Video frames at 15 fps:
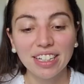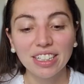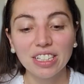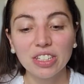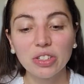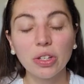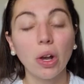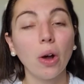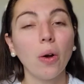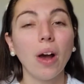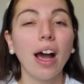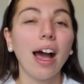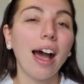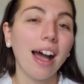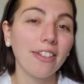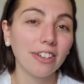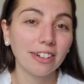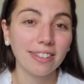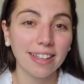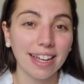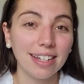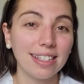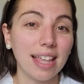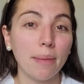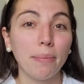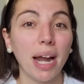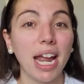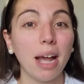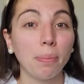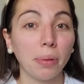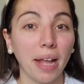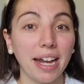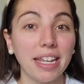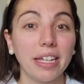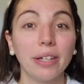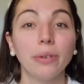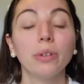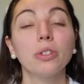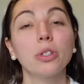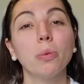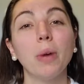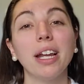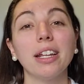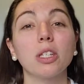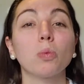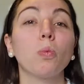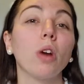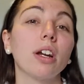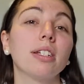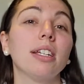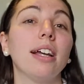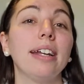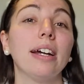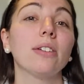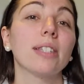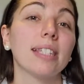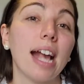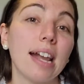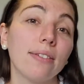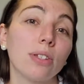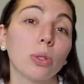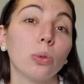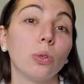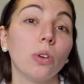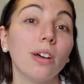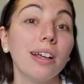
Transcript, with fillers: So other things that might apply to you. So when it's work done outside of school,